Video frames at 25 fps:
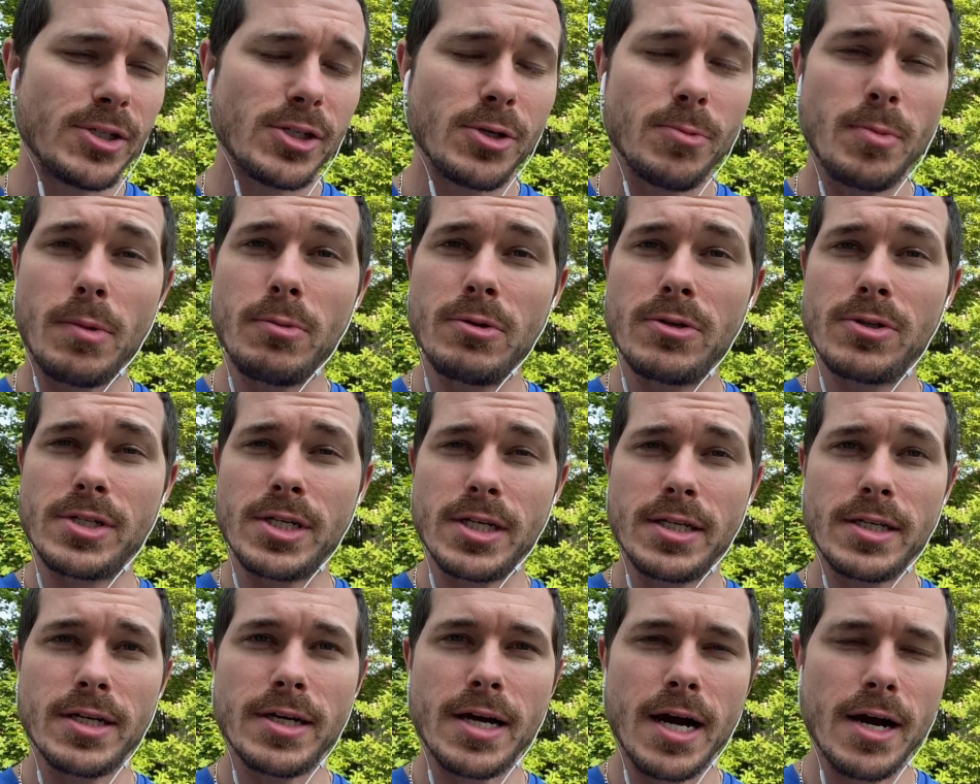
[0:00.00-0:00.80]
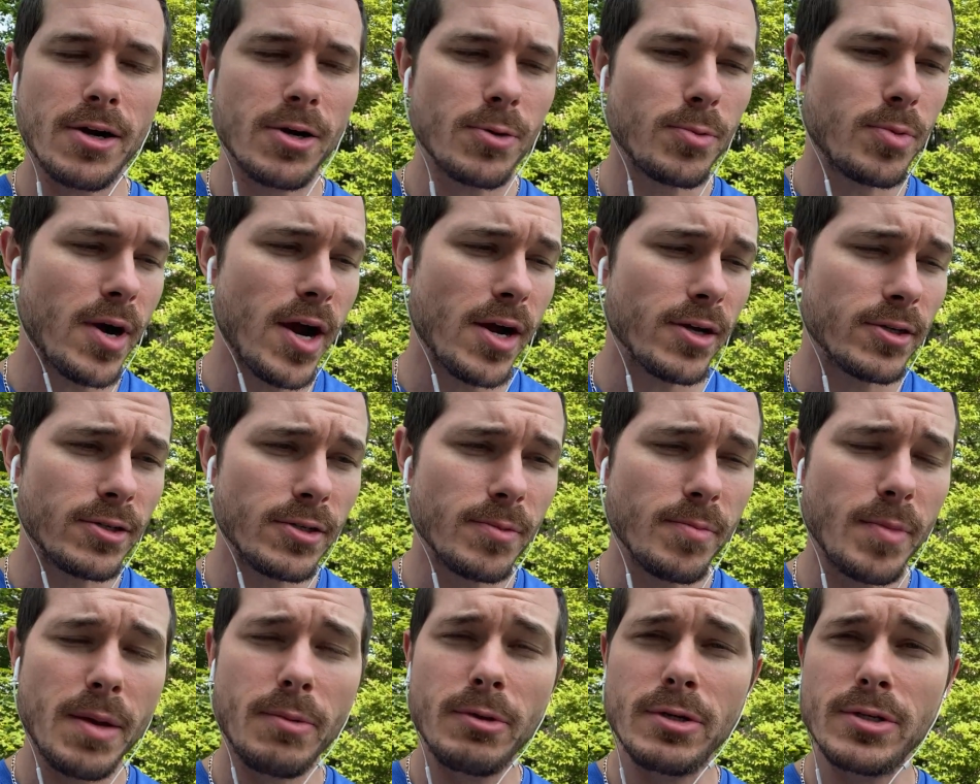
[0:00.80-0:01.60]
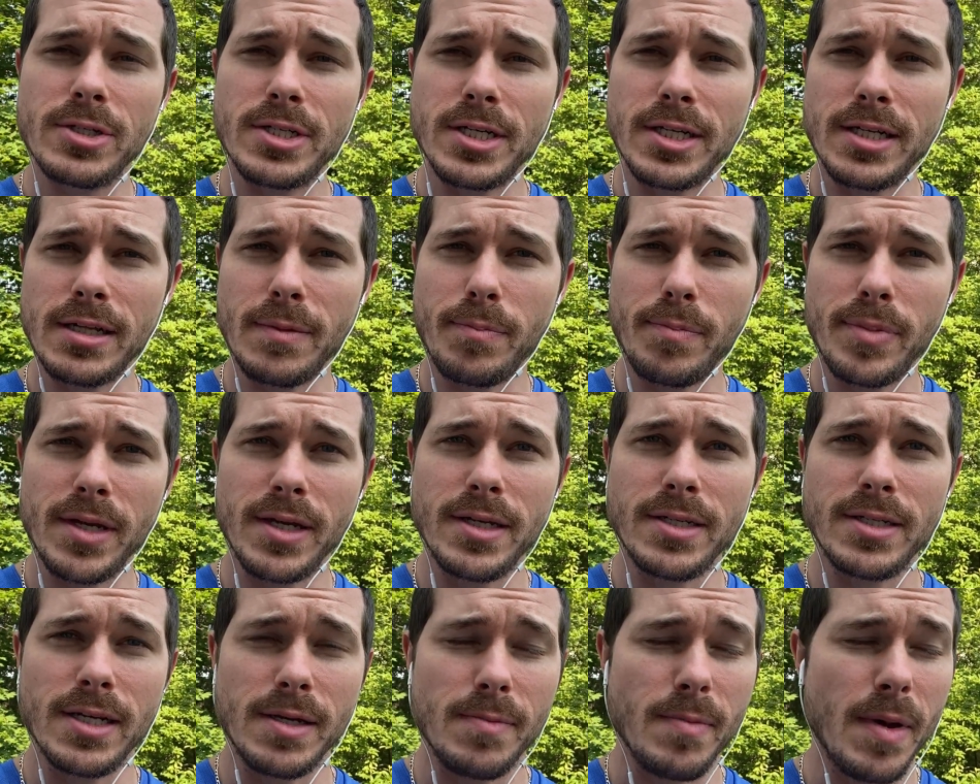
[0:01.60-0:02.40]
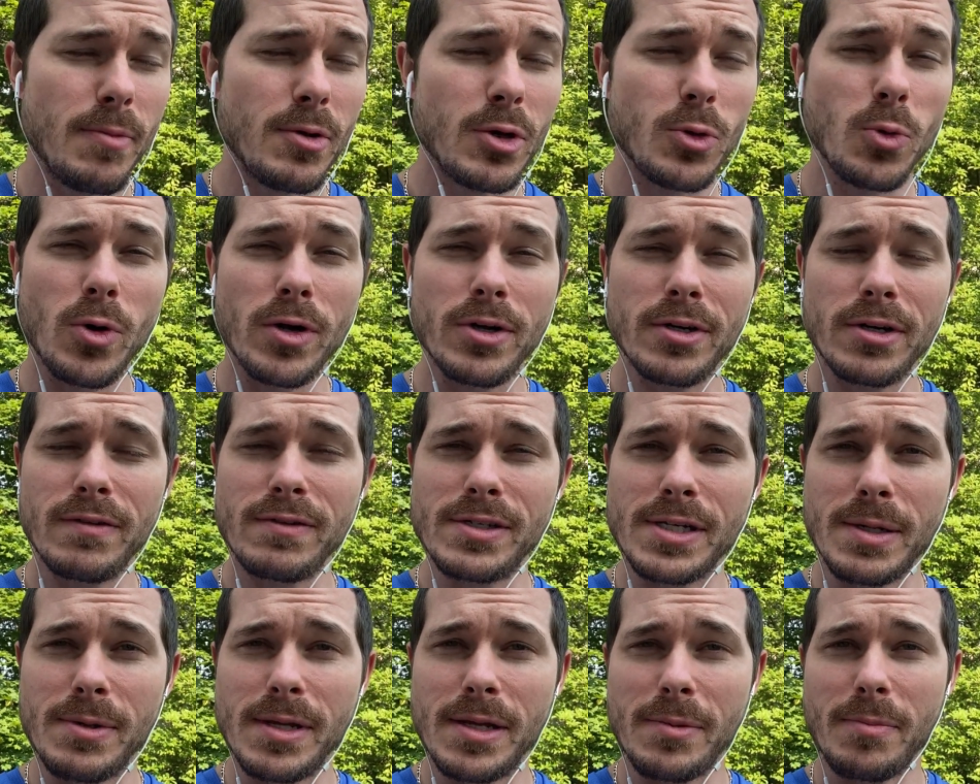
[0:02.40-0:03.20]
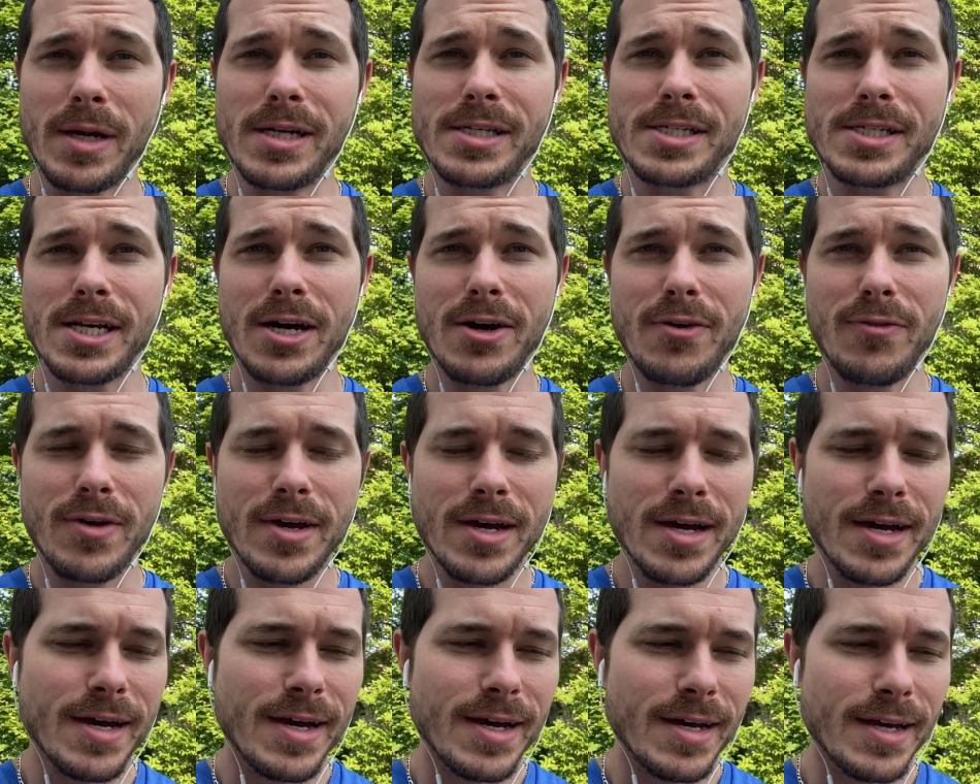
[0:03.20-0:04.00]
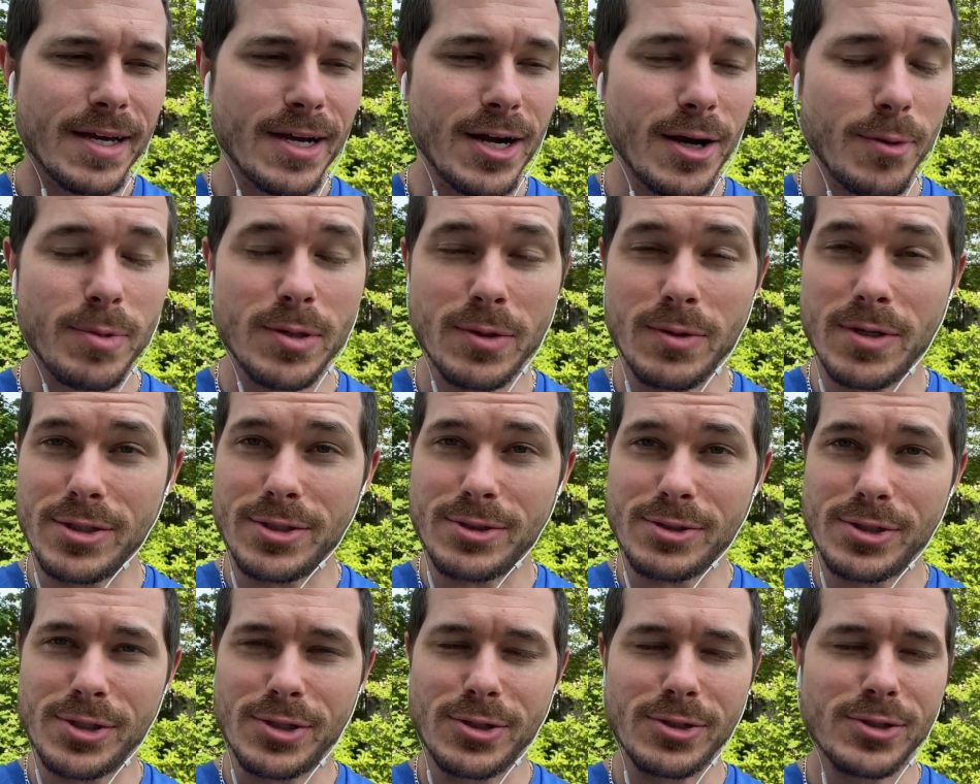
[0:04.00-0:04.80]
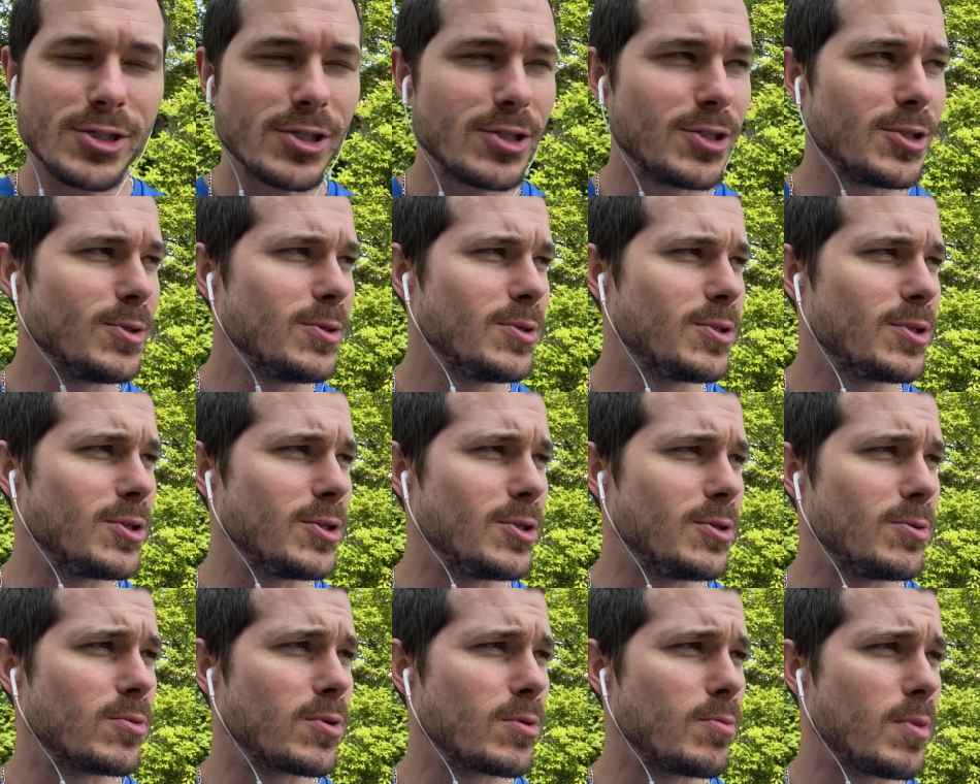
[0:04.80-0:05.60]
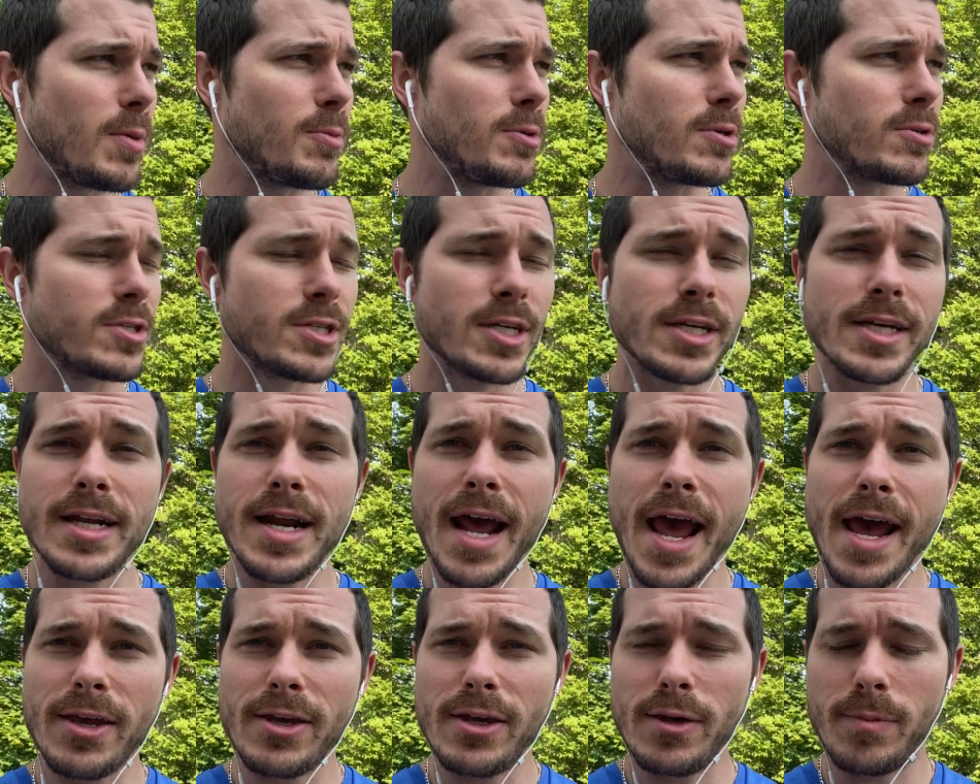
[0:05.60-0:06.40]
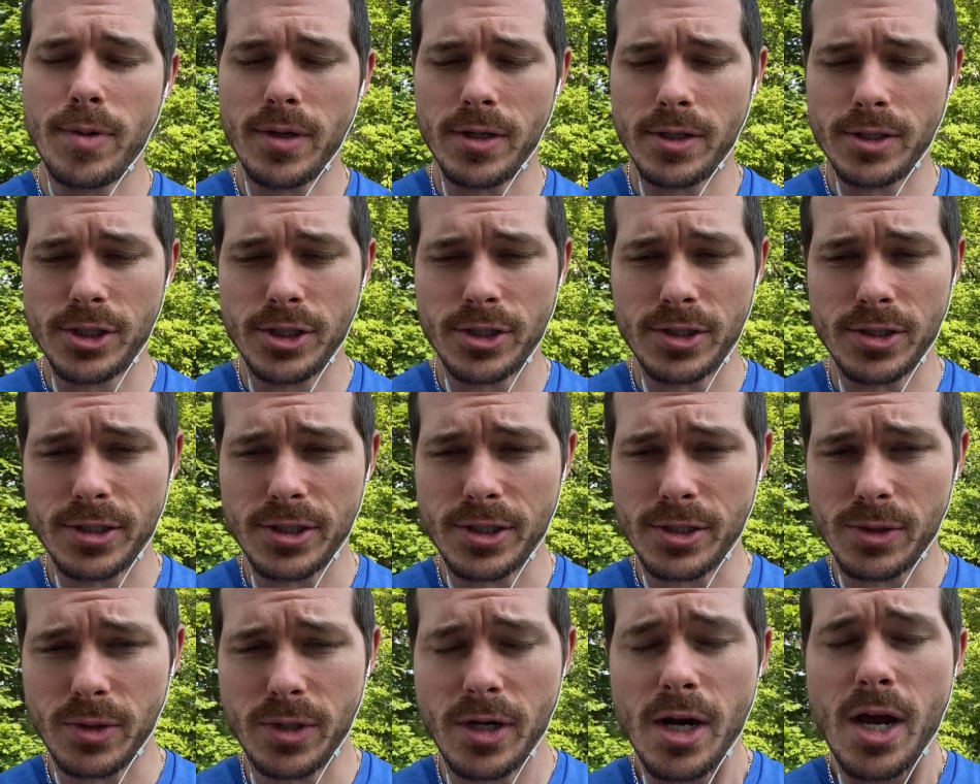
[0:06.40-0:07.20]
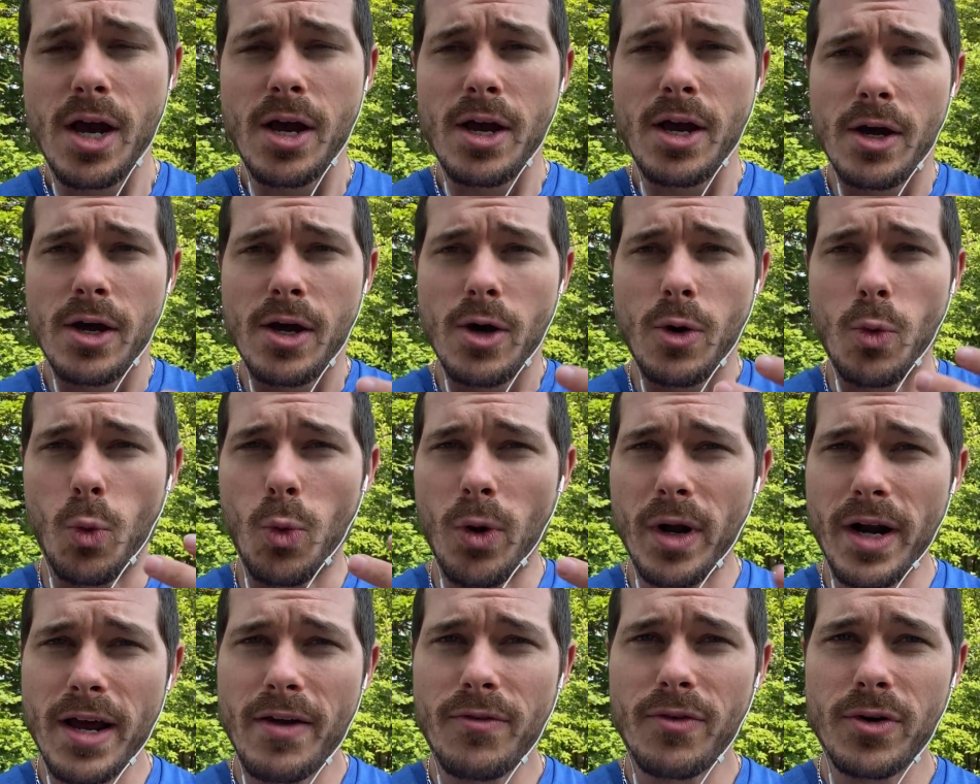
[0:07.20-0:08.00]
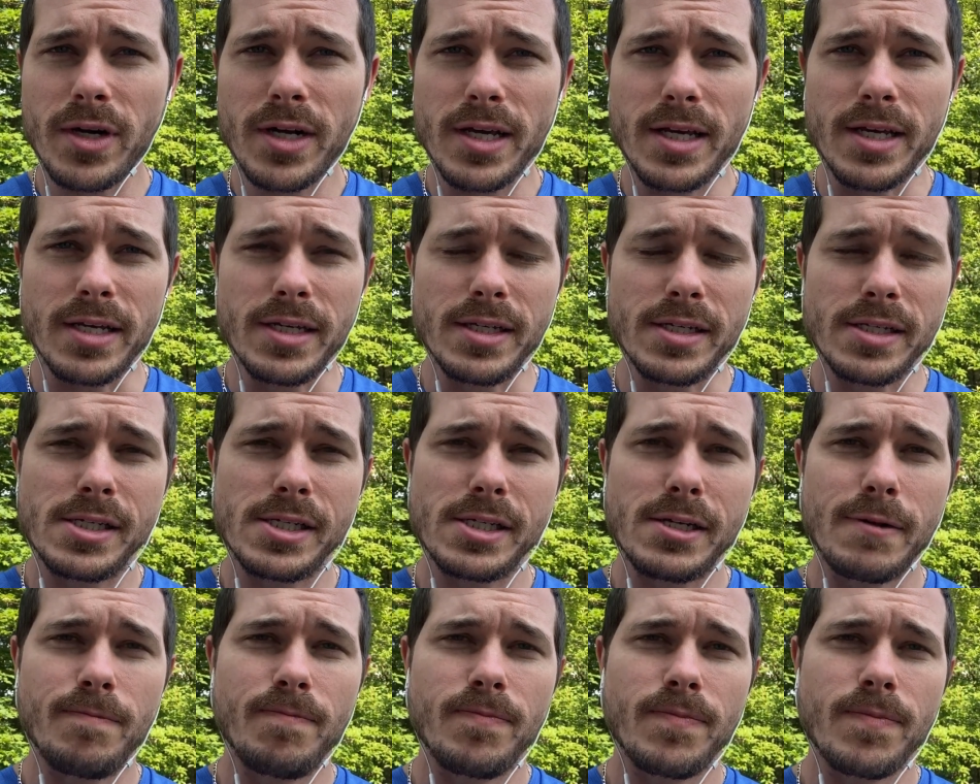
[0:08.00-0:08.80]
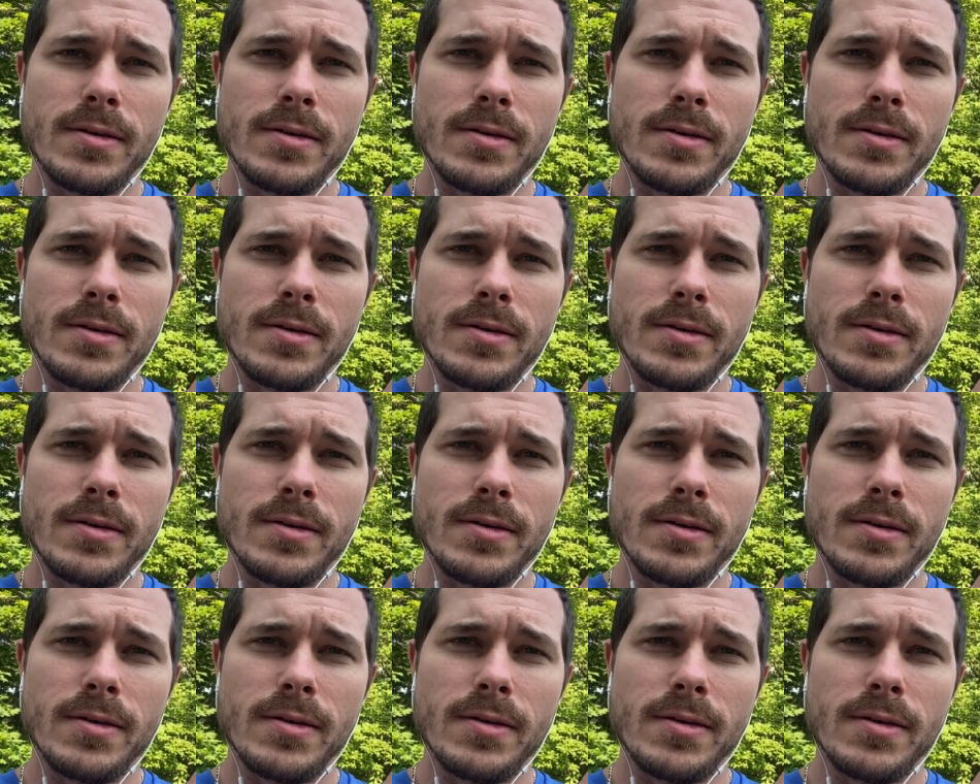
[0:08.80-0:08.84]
So maybe you're seeing the chiropractor, maybe you're seeing the PT, maybe you're wondering if somebody like myself can help you because you're searching YouTube, or maybe you're seeing an acupuncturist, or whatever it is.